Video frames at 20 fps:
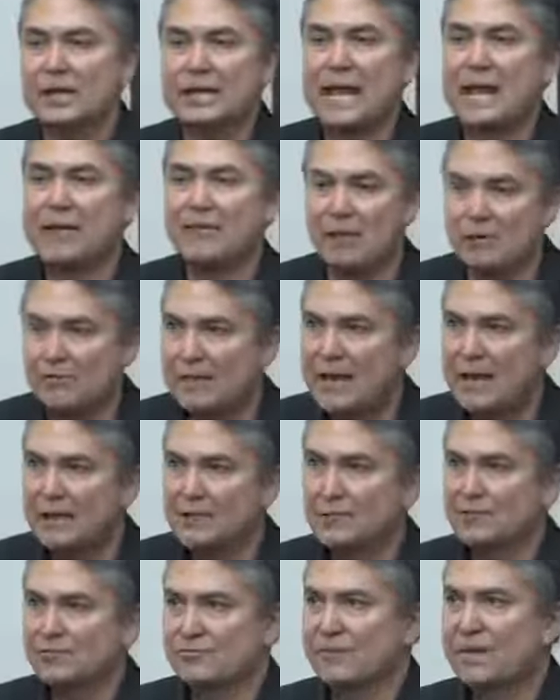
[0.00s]
carry
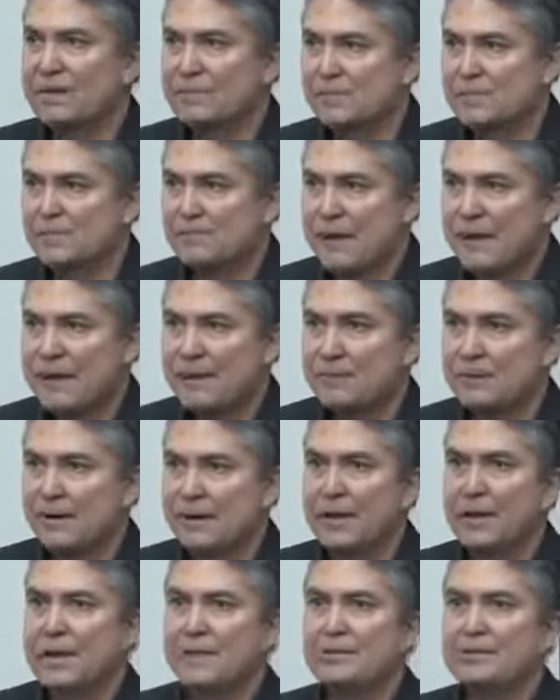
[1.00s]
around reams of
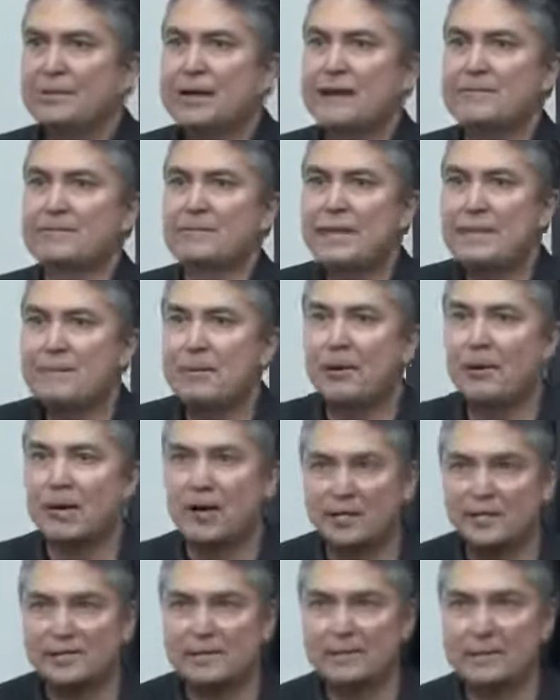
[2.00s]
paper. You don't have to keep on
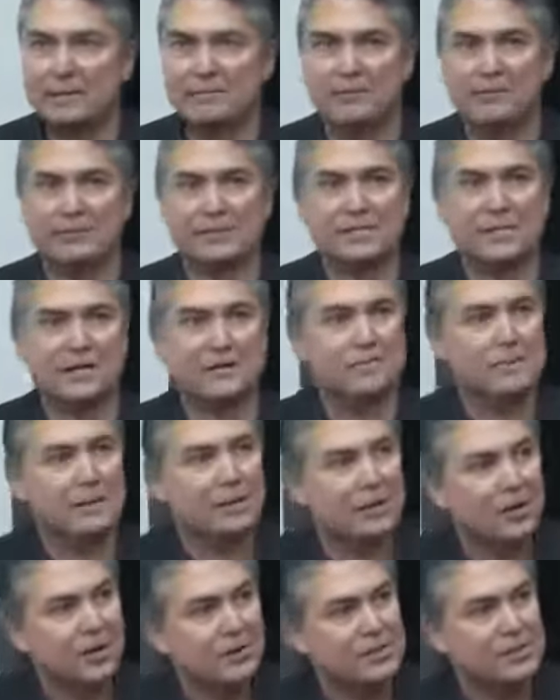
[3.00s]
asking people for stuff,
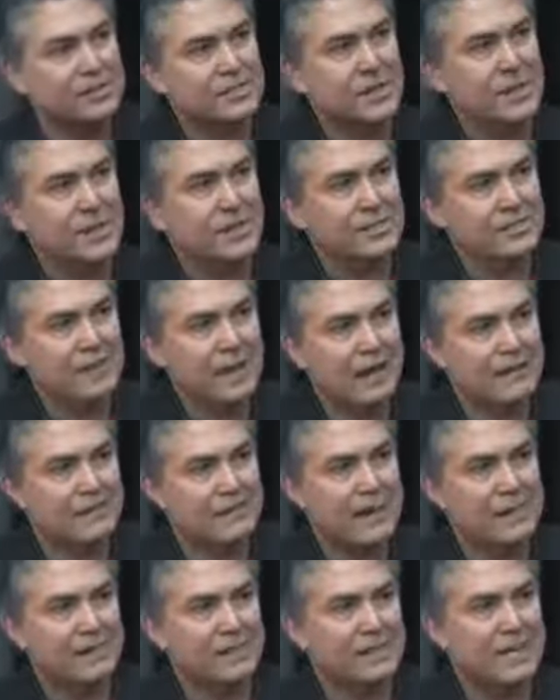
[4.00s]
because you have
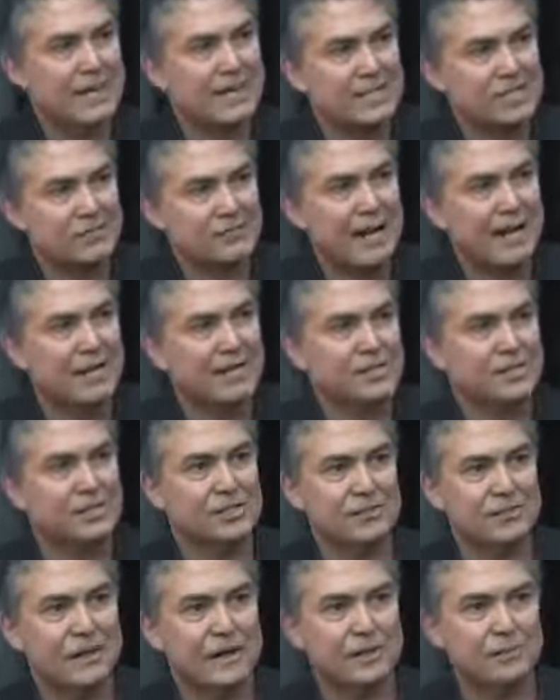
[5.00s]
those
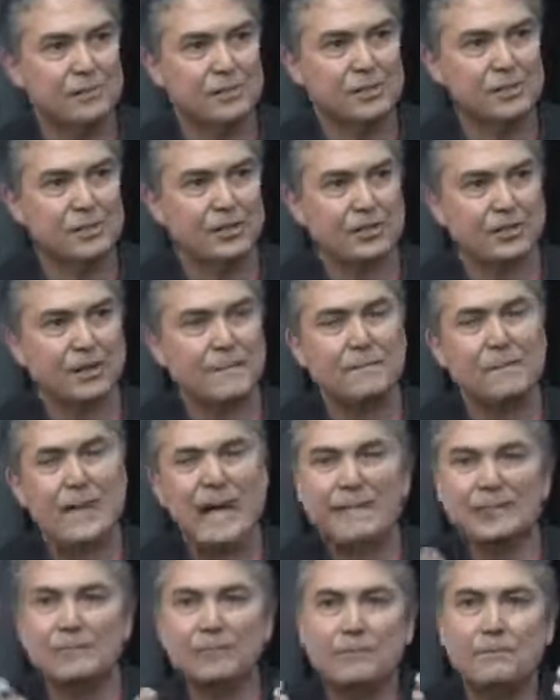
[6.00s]
interactions available to you.
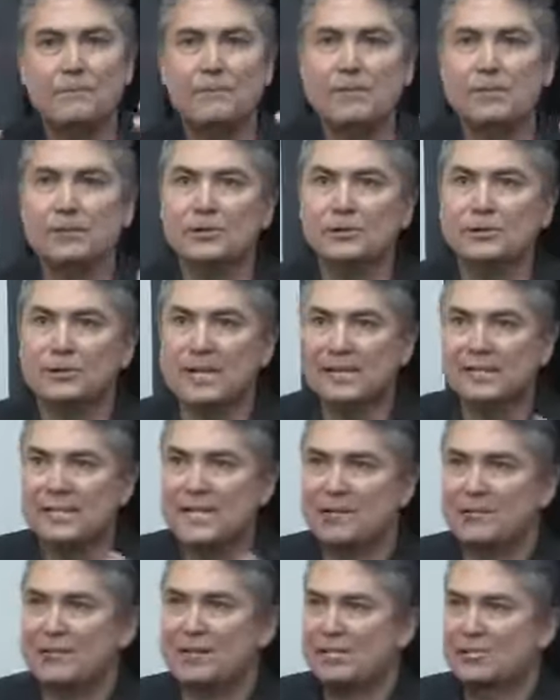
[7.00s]
And you can build that
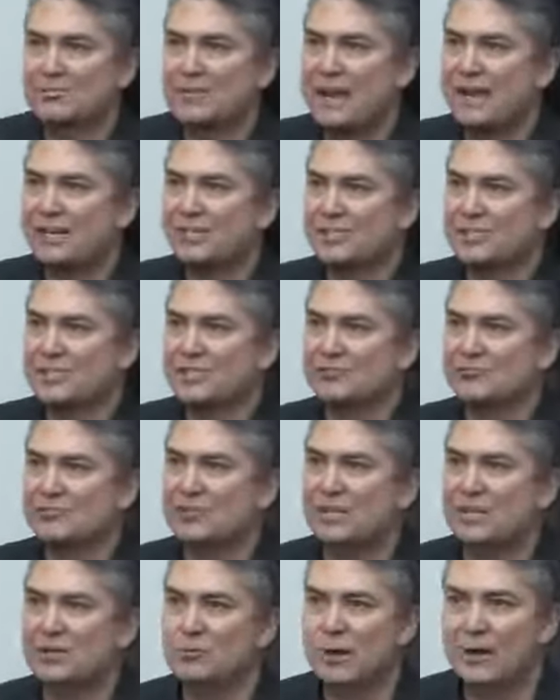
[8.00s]
set of interactions
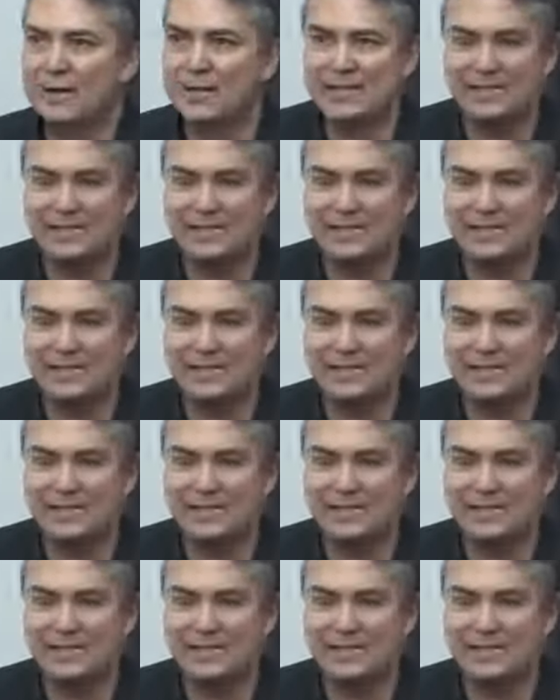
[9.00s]
really quite